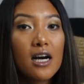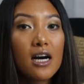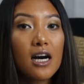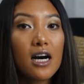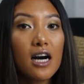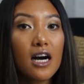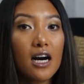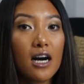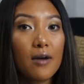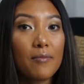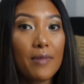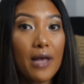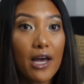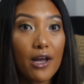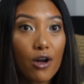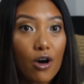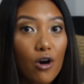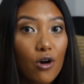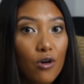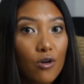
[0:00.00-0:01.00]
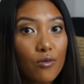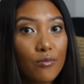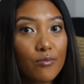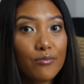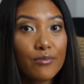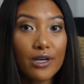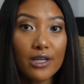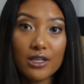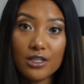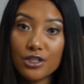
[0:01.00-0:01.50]
at
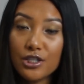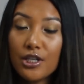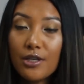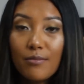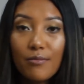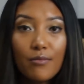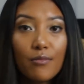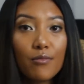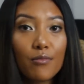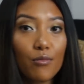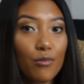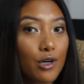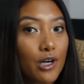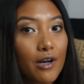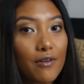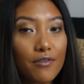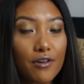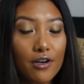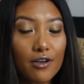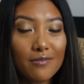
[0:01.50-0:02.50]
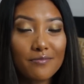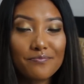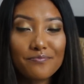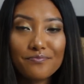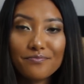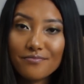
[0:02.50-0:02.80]
home, at the gym, whatever.